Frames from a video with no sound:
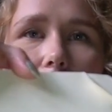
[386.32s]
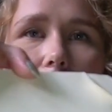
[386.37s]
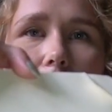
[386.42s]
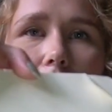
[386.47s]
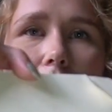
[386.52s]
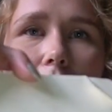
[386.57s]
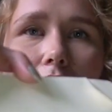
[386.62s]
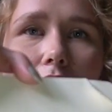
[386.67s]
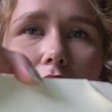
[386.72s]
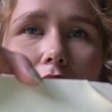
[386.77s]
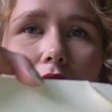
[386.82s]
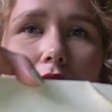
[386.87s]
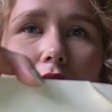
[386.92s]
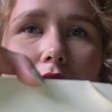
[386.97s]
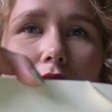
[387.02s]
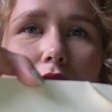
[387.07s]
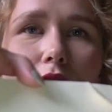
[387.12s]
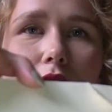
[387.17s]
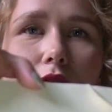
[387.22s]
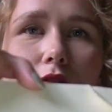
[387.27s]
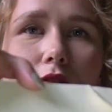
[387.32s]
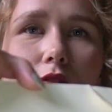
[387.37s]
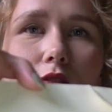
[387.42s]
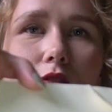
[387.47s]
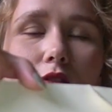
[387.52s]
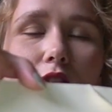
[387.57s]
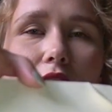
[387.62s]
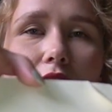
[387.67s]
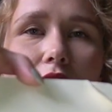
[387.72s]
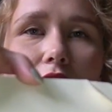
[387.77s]
a kind of
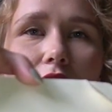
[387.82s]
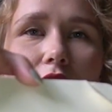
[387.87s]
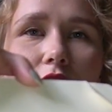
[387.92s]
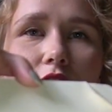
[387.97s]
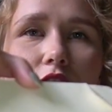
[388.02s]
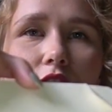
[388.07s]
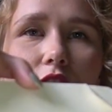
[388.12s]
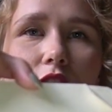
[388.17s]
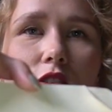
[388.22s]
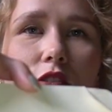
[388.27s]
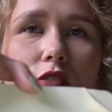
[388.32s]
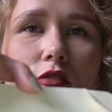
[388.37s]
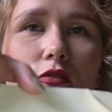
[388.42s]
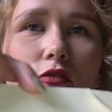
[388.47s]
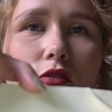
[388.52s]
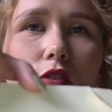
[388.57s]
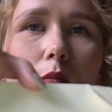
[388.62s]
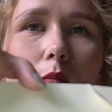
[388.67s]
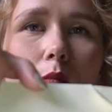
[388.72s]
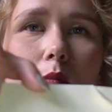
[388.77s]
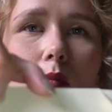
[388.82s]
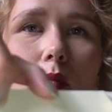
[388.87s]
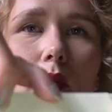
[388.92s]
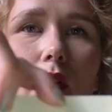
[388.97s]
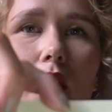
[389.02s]
transition from